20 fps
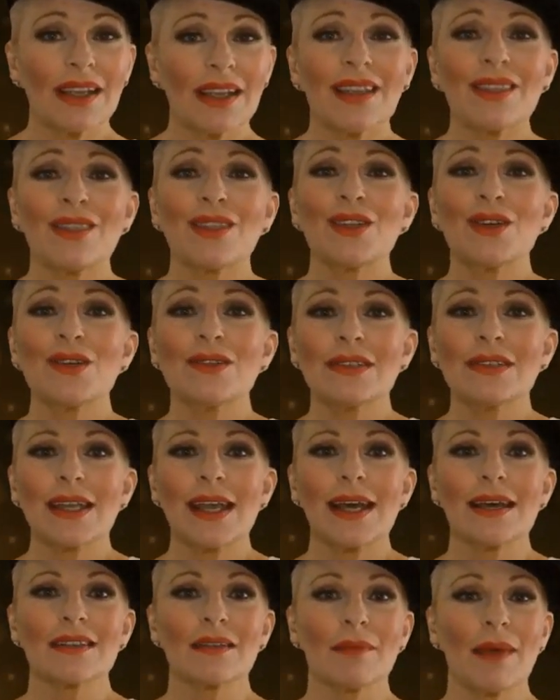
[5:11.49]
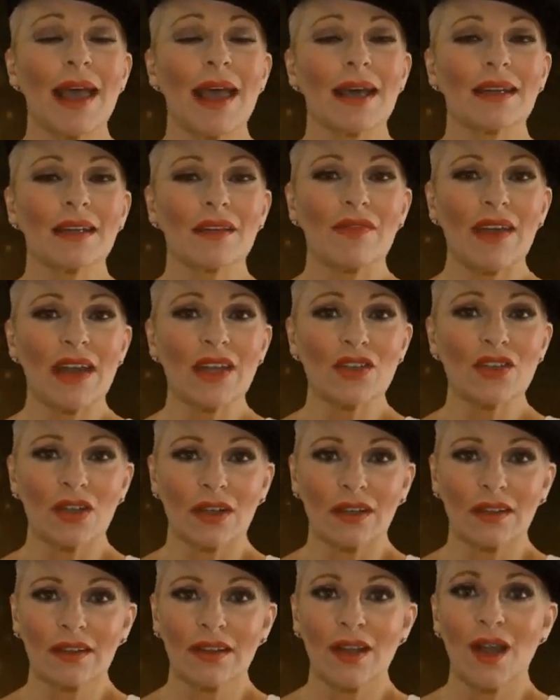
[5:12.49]
enthusiasm, and
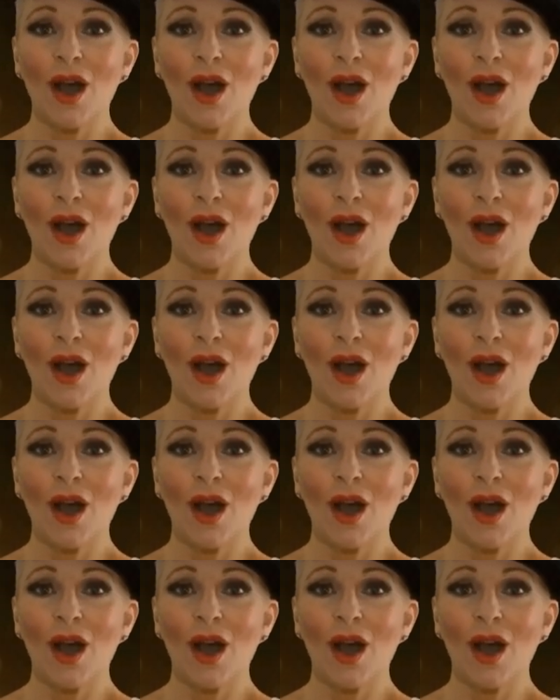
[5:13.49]
adventure